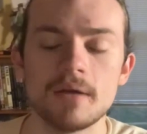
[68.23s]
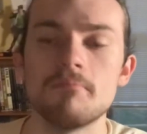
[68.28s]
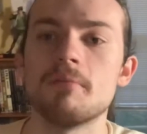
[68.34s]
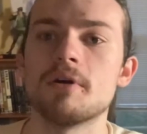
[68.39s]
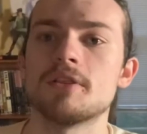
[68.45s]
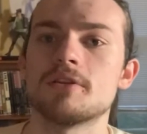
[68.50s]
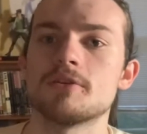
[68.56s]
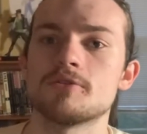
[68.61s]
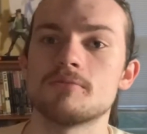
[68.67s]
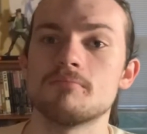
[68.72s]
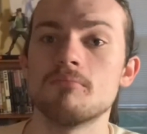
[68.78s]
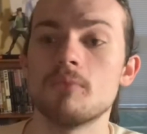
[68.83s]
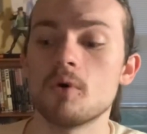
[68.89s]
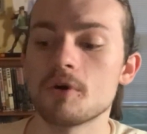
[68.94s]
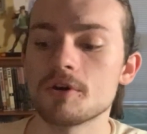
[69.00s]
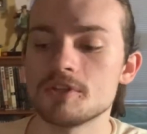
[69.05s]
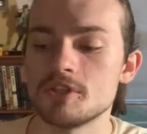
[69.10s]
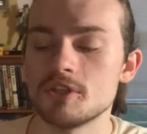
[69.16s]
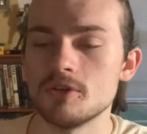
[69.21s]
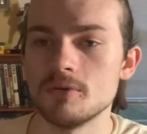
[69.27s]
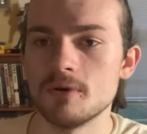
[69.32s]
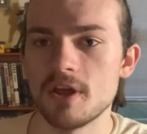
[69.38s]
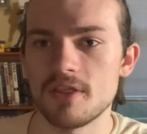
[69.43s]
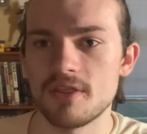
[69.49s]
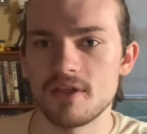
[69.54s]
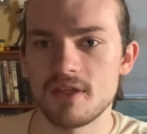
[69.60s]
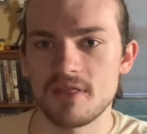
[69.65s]
but there's more to
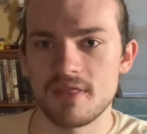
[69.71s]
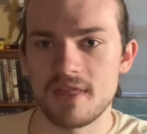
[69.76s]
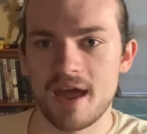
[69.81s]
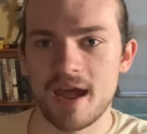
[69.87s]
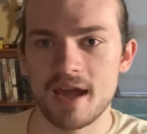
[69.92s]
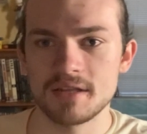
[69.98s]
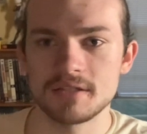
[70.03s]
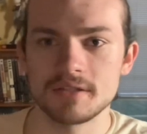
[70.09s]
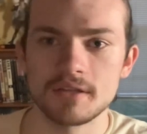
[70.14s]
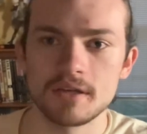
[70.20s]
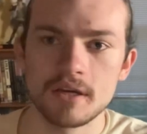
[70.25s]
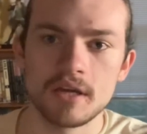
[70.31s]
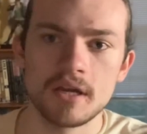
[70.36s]
it than that.